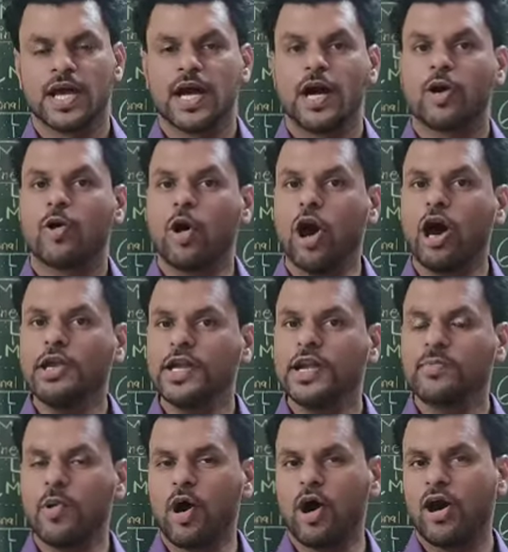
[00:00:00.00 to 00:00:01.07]
A
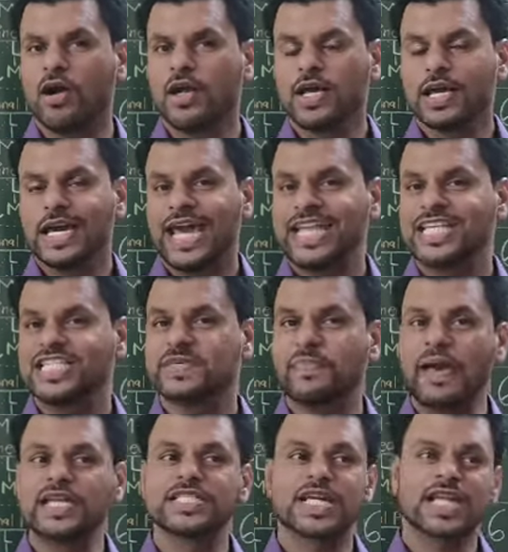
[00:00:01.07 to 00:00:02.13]
coordinate bond is a
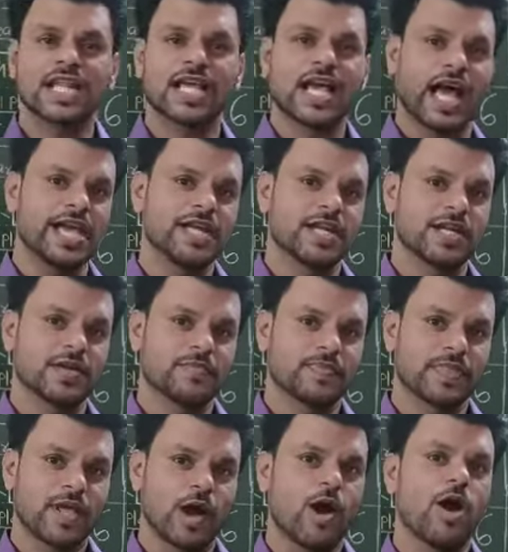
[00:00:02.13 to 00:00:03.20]
special kind
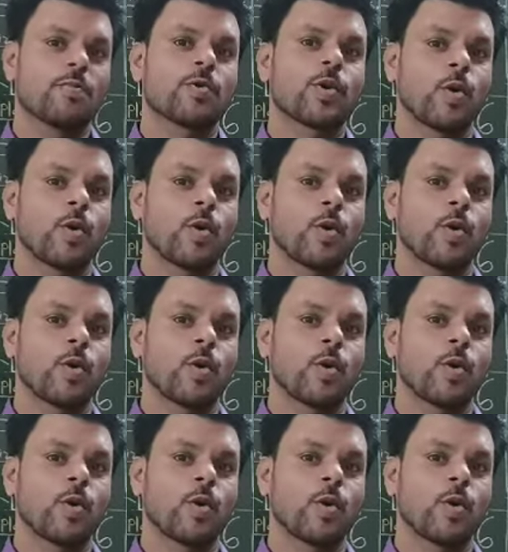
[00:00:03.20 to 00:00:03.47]
of